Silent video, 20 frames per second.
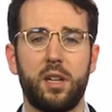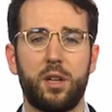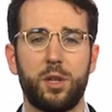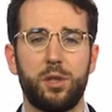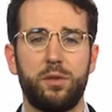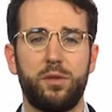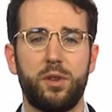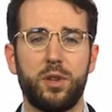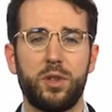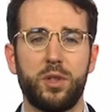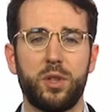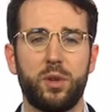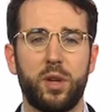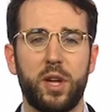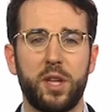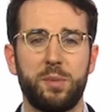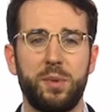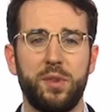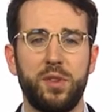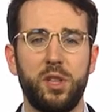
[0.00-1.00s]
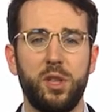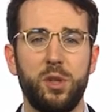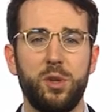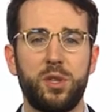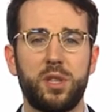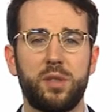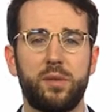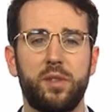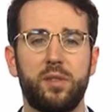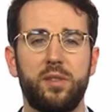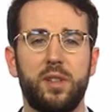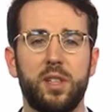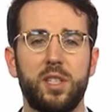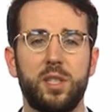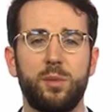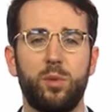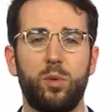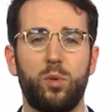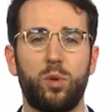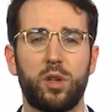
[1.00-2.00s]
controversial has been the use of a
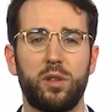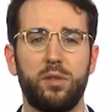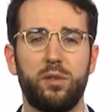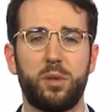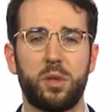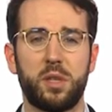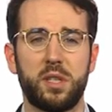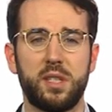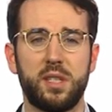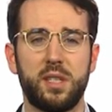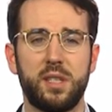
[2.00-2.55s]
flexible workforce,